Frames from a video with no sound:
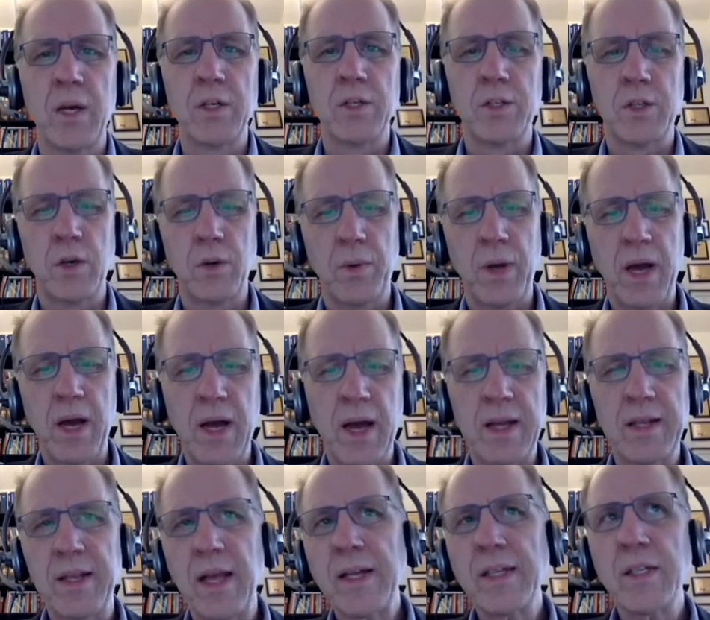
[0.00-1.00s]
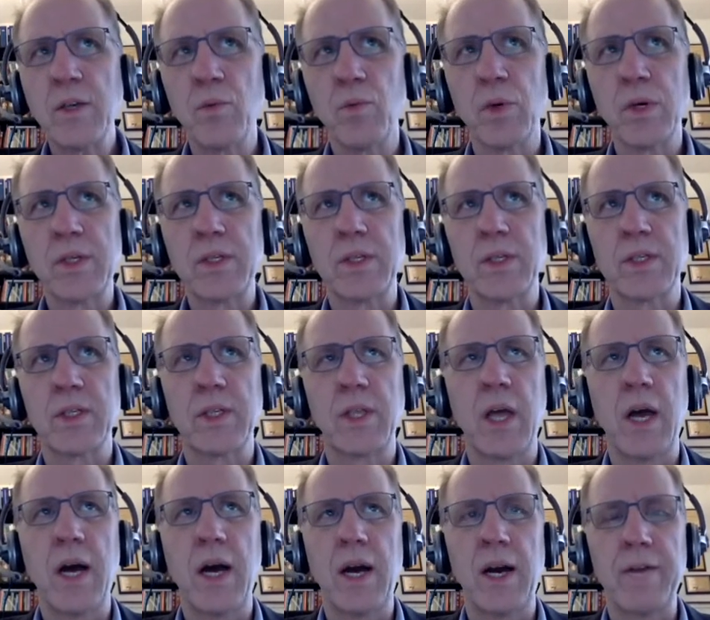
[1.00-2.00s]
So I'd like to work this
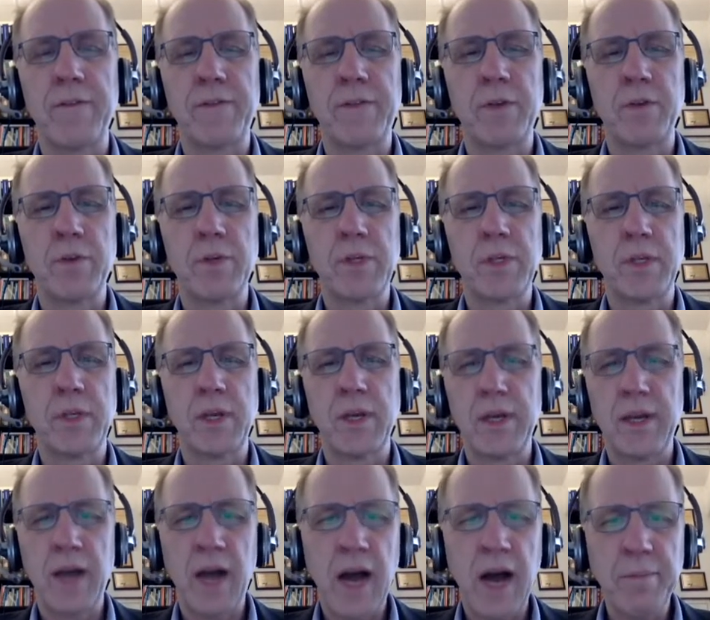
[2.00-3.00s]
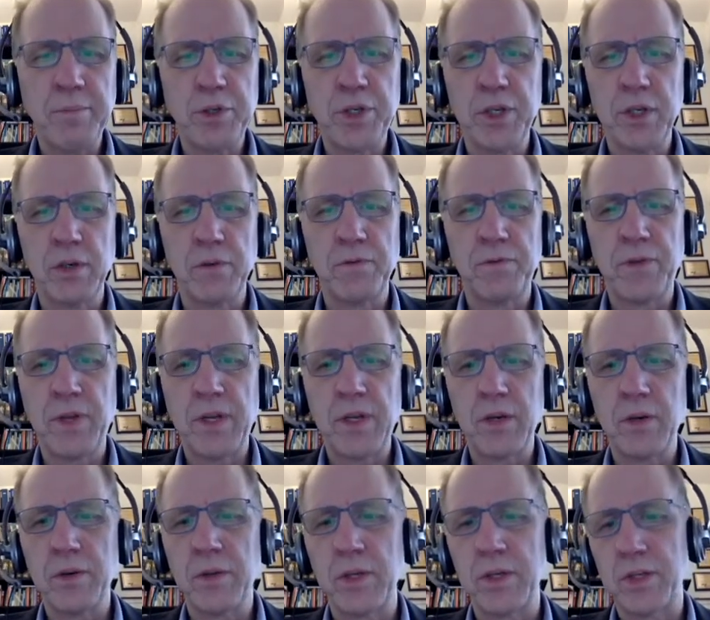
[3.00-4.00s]
live. There was an optional
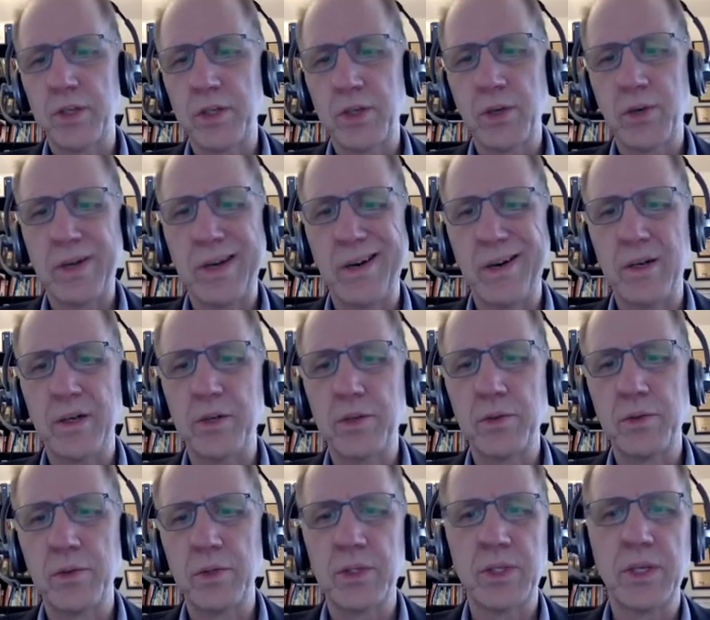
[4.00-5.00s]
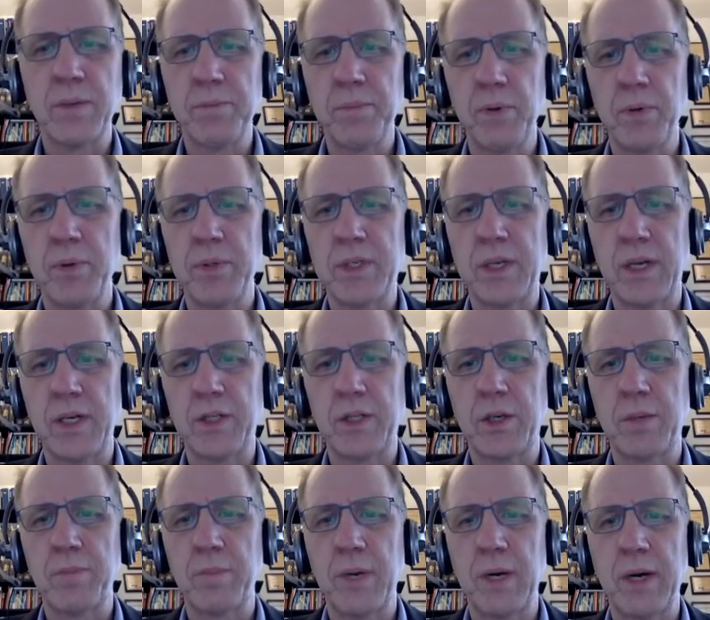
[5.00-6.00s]
video that showed how to do the simple
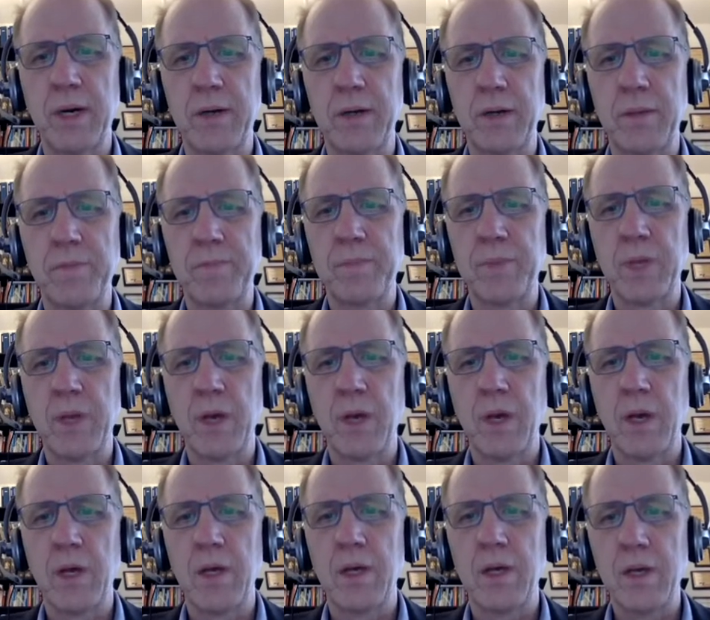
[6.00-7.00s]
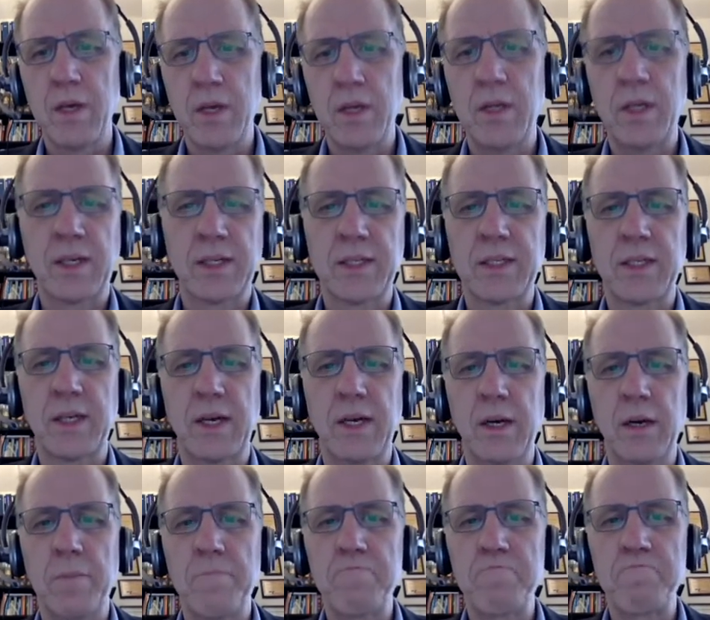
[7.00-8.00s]
retention model in
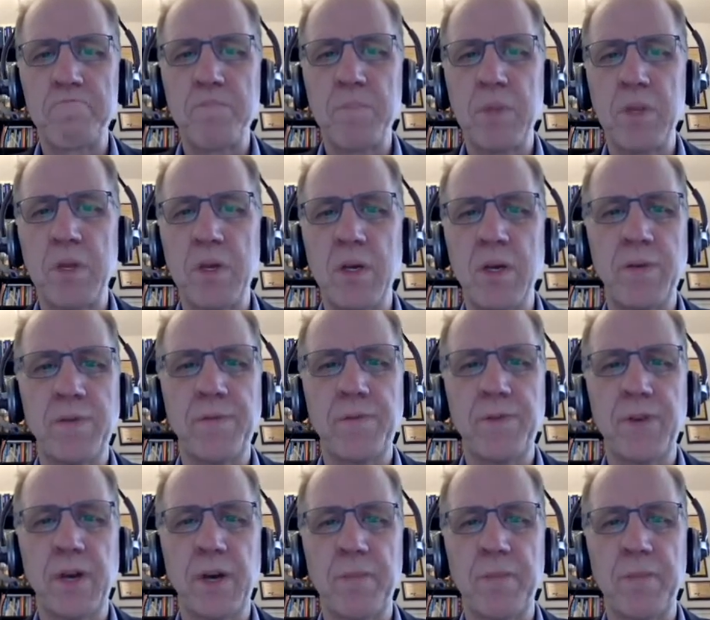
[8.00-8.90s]
Excel. If